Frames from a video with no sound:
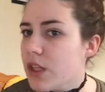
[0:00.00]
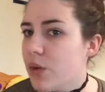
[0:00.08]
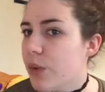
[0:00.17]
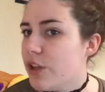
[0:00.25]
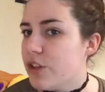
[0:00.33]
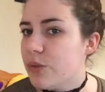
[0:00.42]

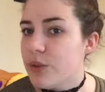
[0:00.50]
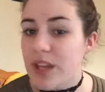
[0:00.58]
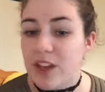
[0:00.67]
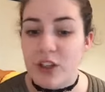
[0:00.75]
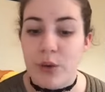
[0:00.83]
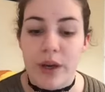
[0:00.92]
which was
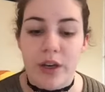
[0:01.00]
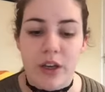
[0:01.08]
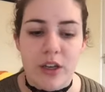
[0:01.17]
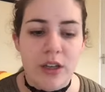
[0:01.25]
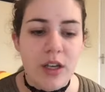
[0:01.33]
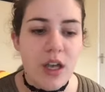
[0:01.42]
actually quite
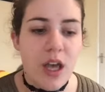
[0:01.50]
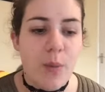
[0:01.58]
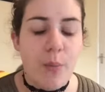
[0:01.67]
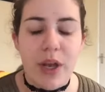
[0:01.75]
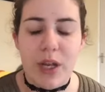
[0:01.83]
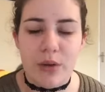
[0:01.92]
good,
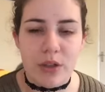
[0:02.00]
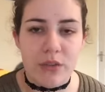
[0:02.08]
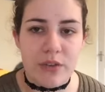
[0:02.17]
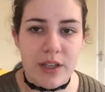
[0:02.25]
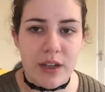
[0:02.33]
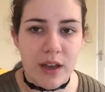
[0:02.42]
but it was
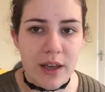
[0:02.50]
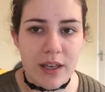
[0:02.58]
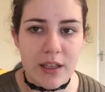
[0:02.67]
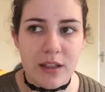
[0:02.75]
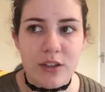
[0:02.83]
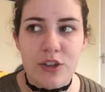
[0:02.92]
obviously
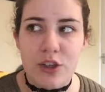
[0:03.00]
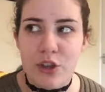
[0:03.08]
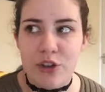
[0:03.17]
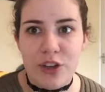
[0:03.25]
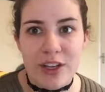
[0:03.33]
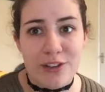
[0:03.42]
like 2
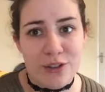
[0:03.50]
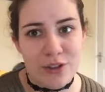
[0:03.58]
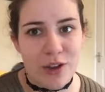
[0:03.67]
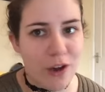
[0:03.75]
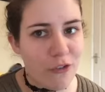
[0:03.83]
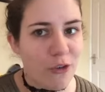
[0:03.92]
shades too
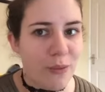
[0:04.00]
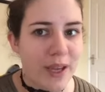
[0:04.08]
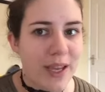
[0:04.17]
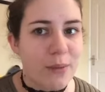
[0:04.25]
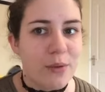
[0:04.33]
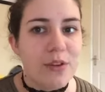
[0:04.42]
dark for
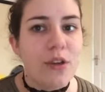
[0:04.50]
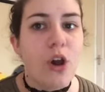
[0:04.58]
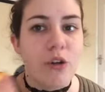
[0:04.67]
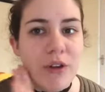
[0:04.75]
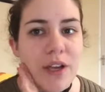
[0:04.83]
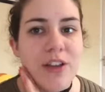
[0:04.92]
me. It was
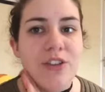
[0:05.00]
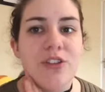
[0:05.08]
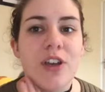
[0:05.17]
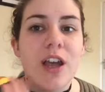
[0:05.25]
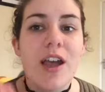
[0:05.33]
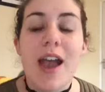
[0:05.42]
orange,
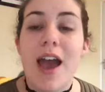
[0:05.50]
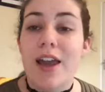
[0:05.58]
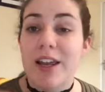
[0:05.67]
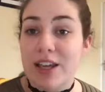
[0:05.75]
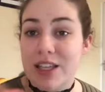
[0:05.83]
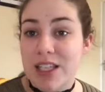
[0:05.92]
and I
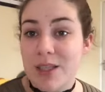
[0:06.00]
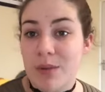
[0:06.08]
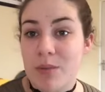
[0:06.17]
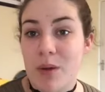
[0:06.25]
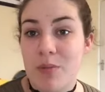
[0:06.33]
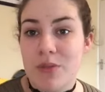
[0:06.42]
used to use my
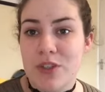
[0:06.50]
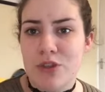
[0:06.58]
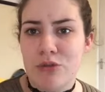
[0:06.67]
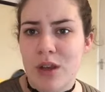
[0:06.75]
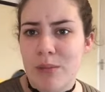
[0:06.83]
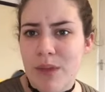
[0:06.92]
mum's
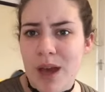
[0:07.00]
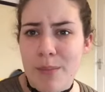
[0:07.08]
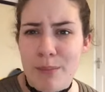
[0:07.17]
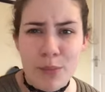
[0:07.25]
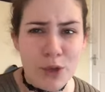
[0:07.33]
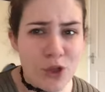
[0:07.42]
Dream Matte
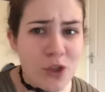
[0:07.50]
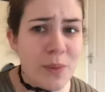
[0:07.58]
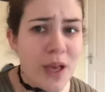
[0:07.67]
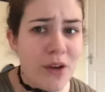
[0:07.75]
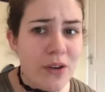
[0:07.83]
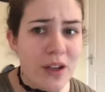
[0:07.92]
Mousse
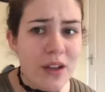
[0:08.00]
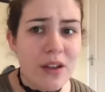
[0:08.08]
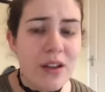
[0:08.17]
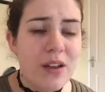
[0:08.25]
powder